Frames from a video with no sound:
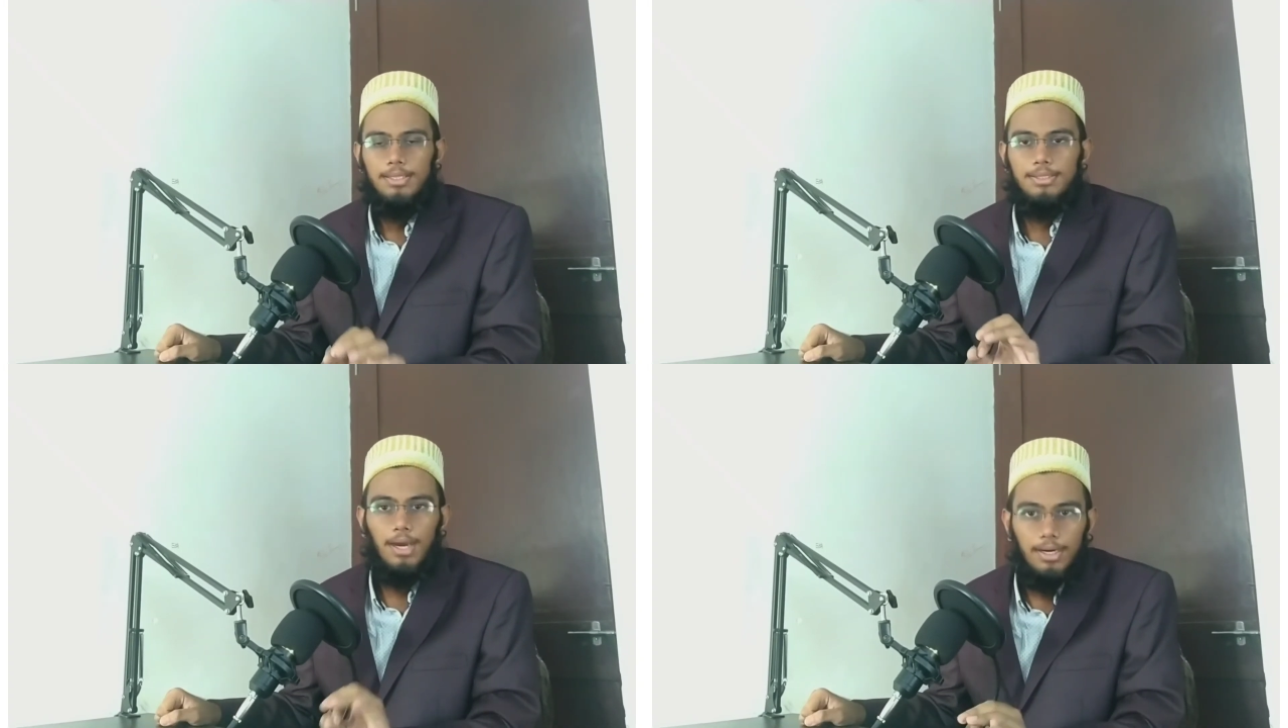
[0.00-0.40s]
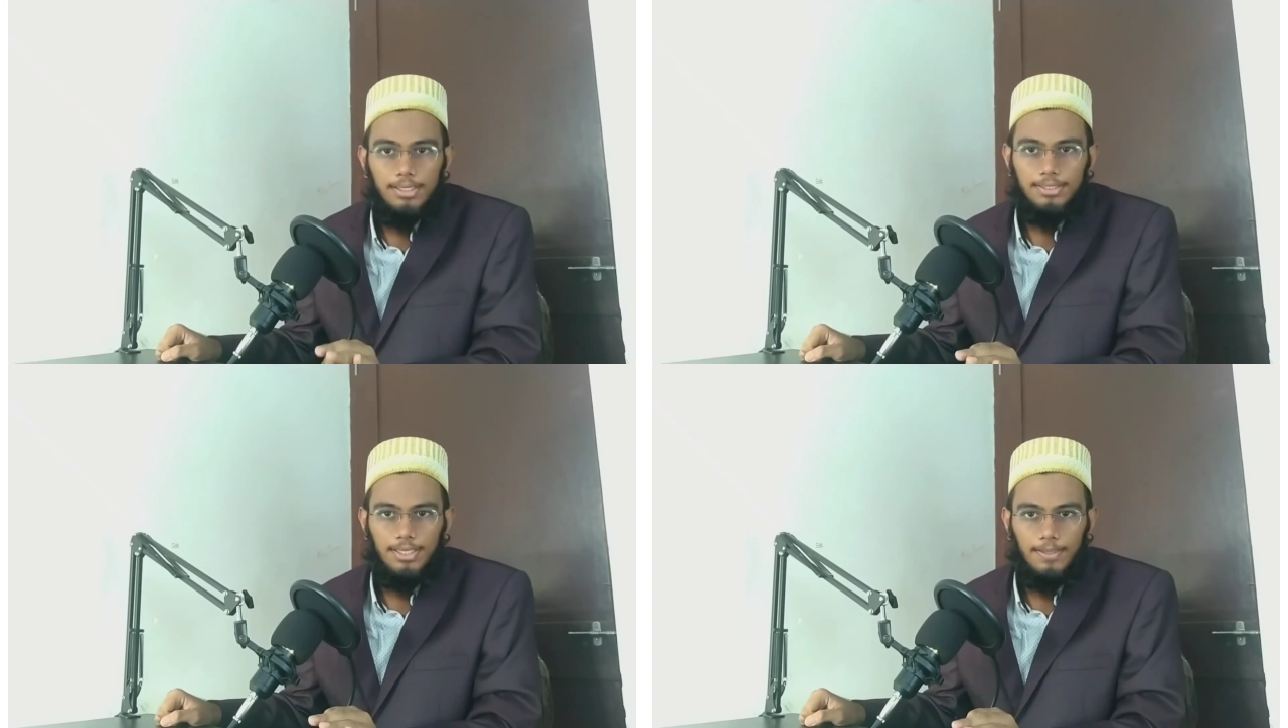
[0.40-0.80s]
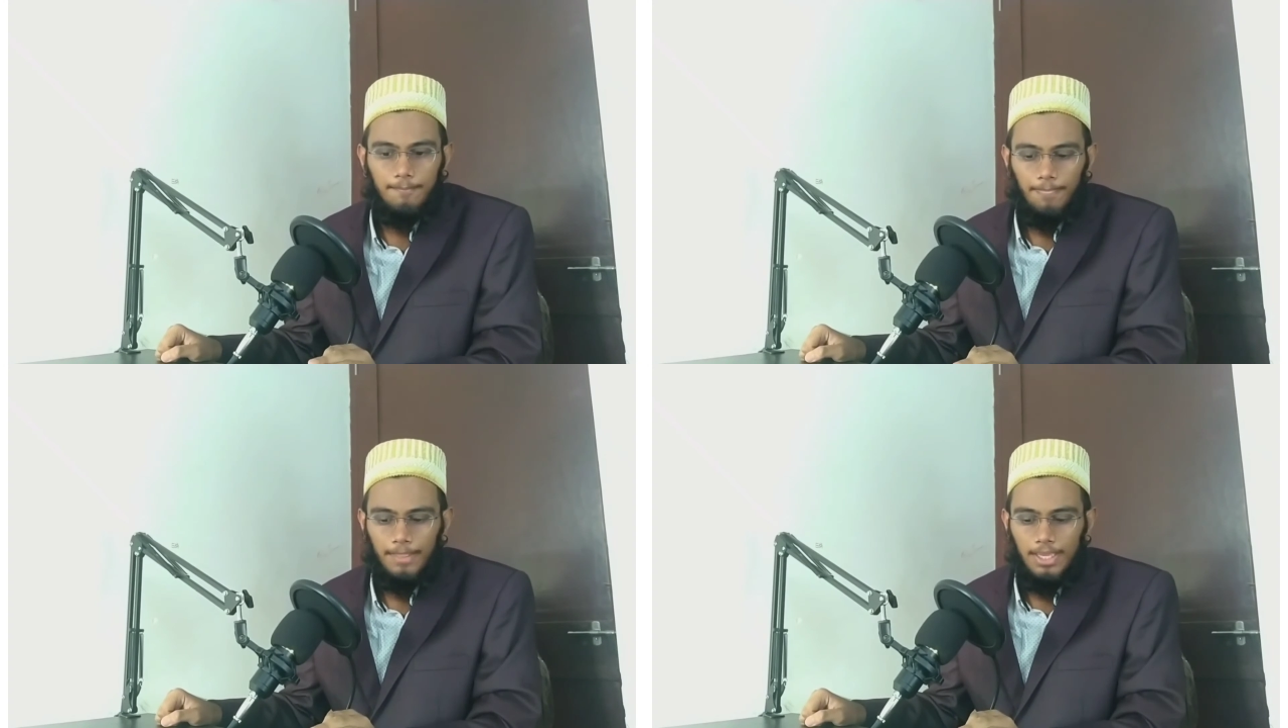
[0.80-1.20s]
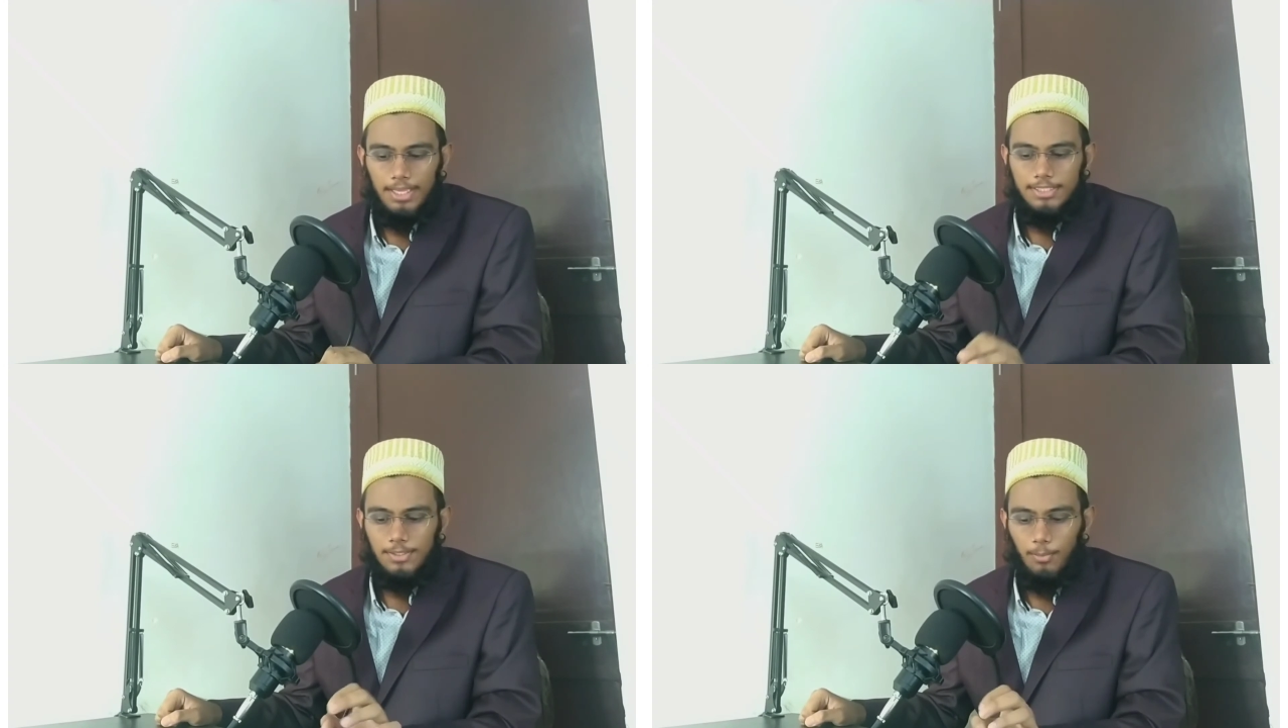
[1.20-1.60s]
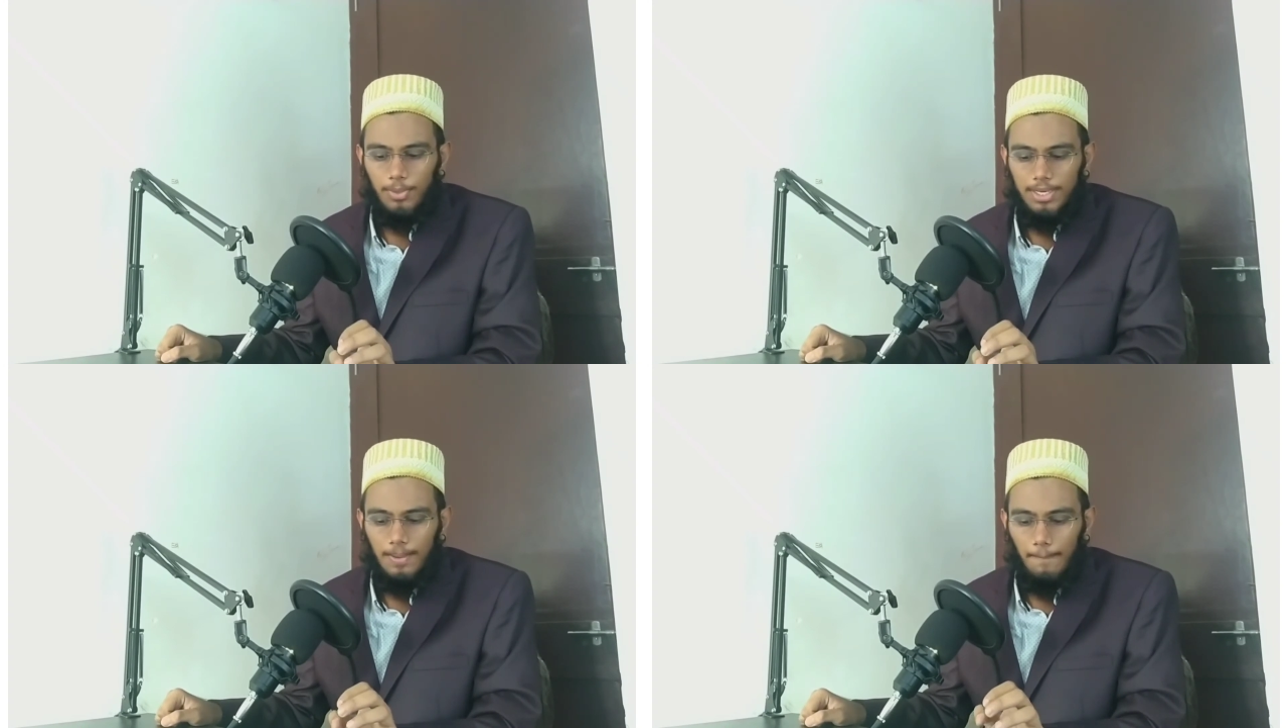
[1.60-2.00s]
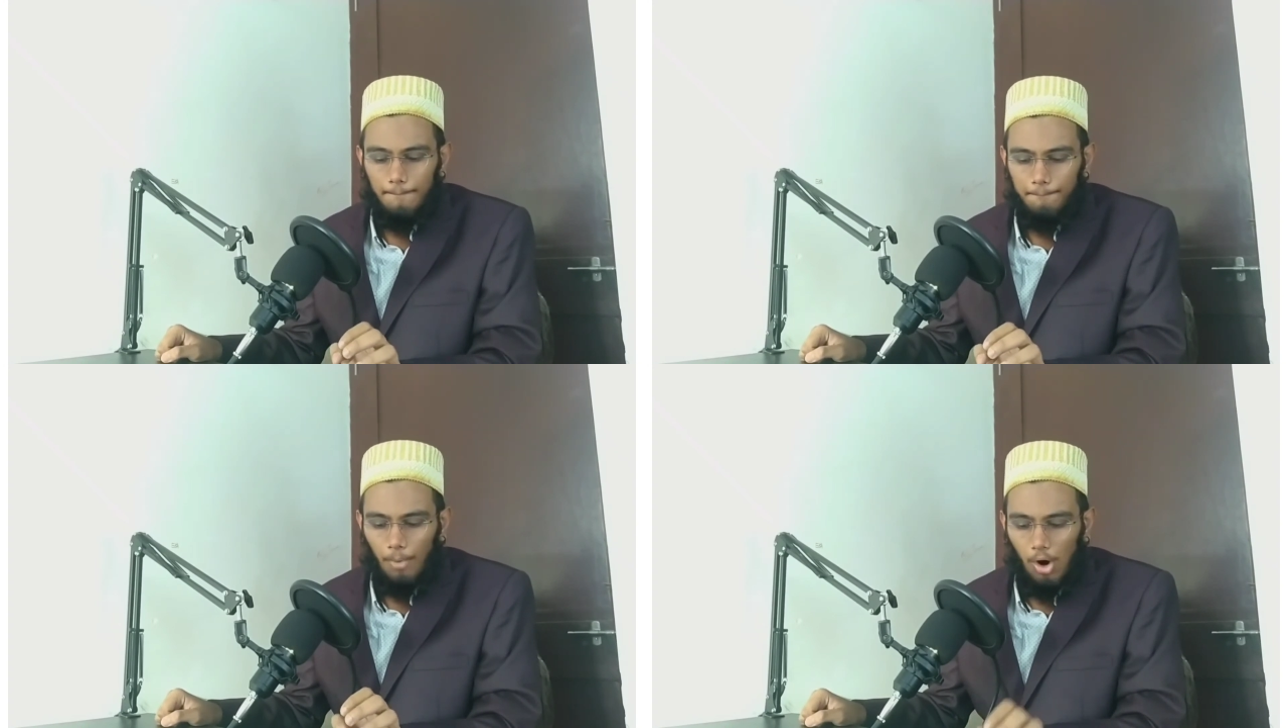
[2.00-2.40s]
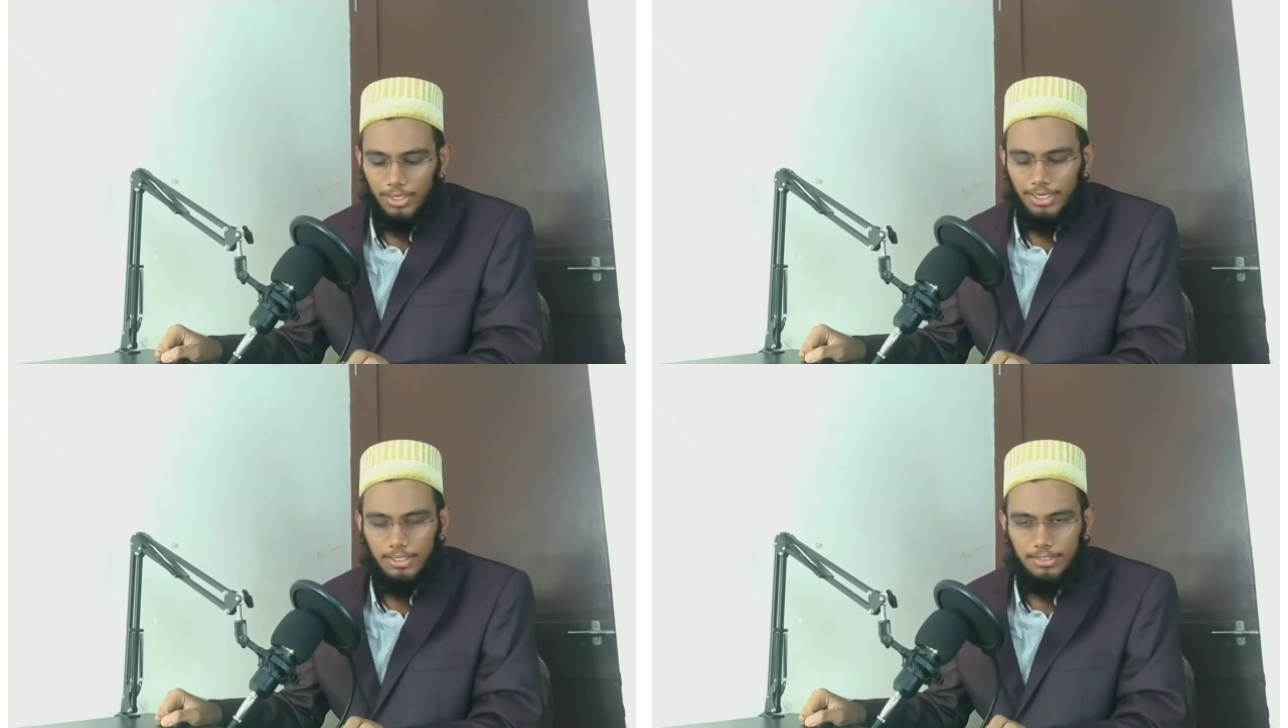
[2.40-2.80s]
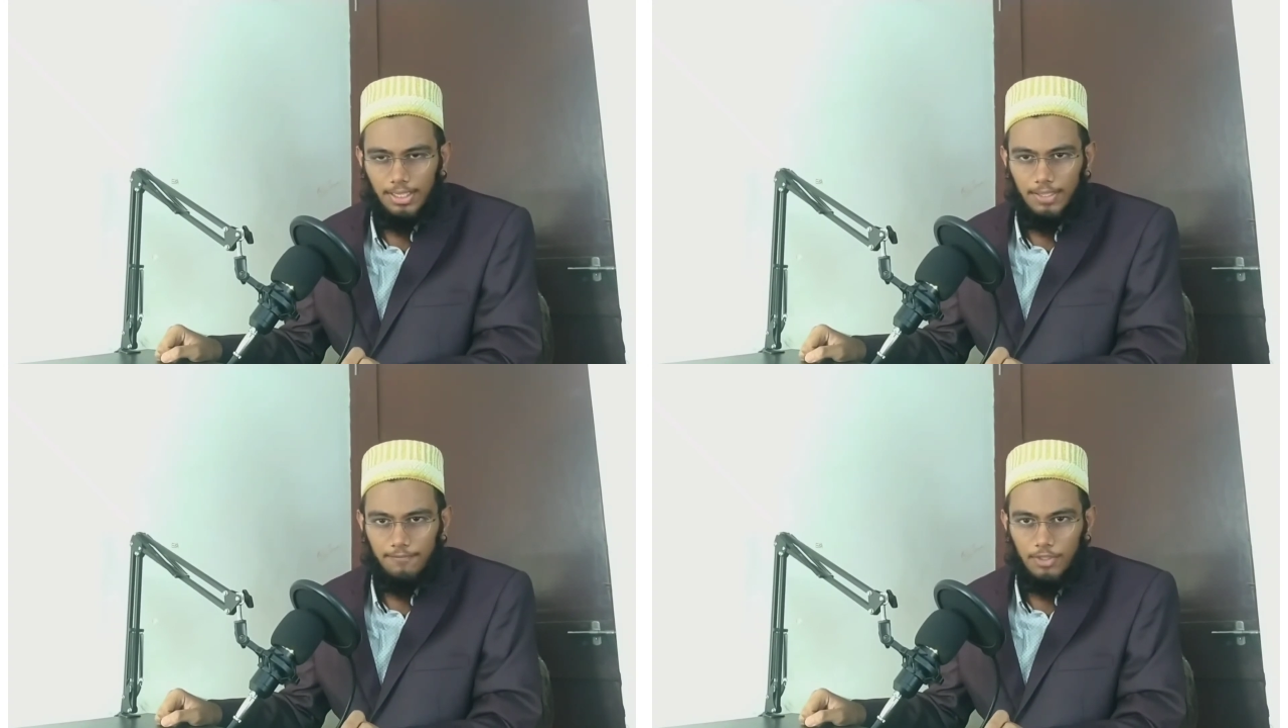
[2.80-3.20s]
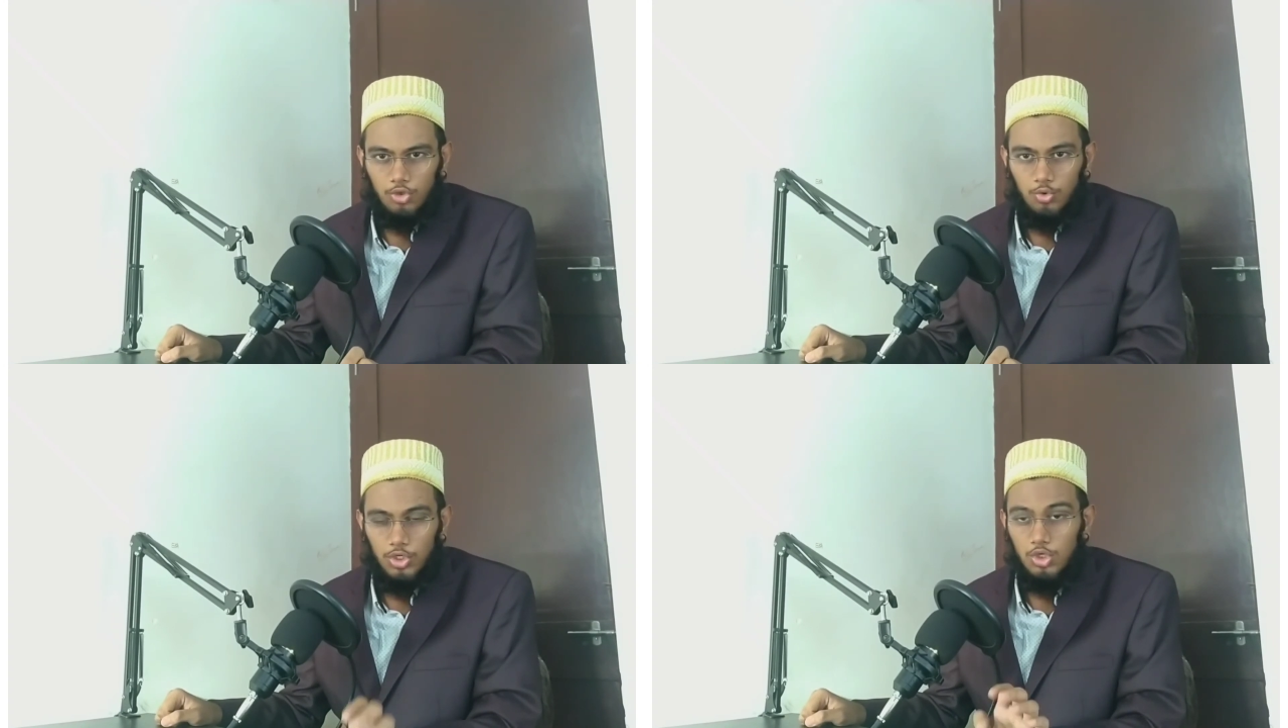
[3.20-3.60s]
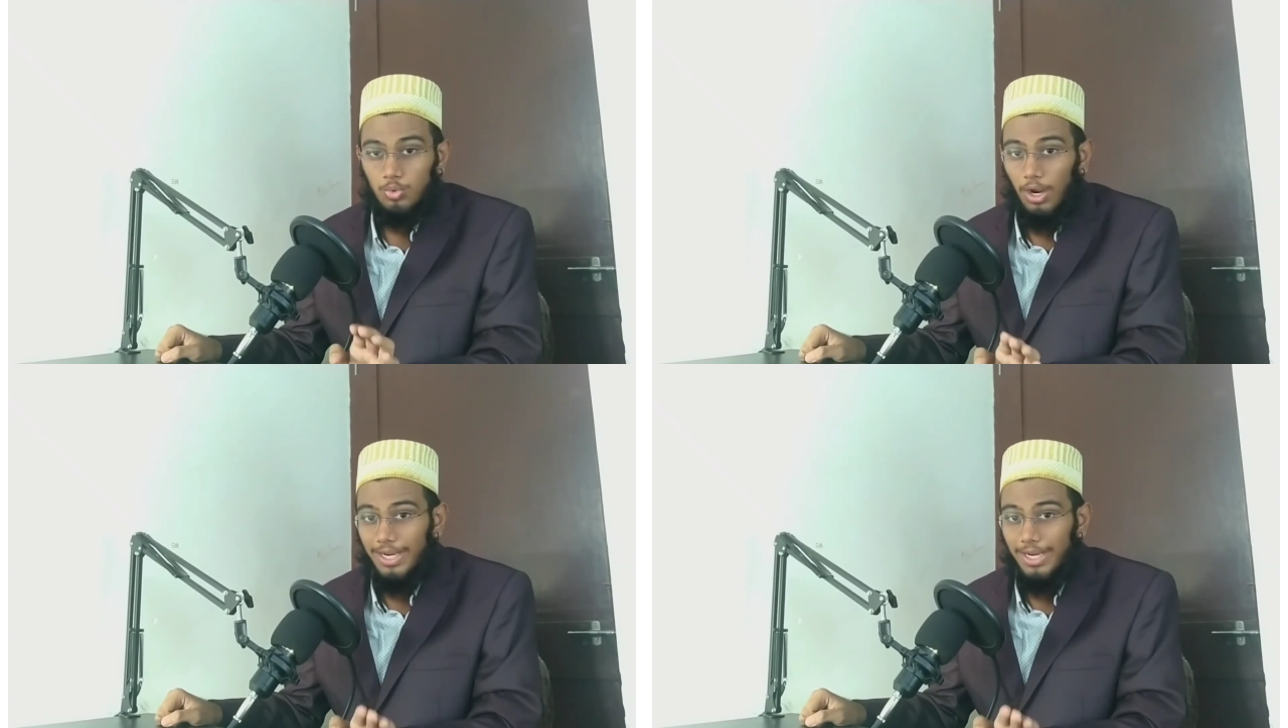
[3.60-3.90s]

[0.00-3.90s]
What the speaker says: Third thing, it's a very important thing which you need to